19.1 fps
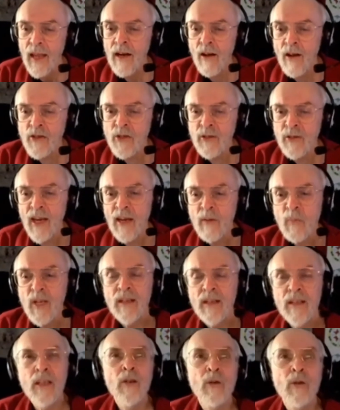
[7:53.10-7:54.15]
It also
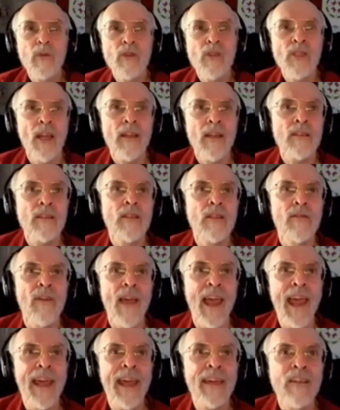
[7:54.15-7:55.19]
gave me an acute sense
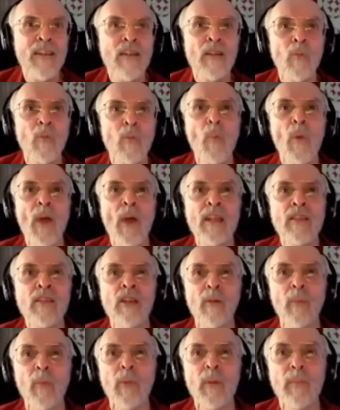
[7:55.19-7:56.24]
of angular
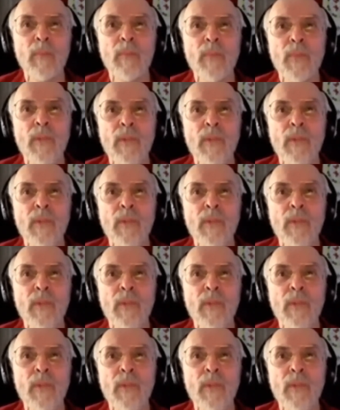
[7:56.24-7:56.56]
momentum.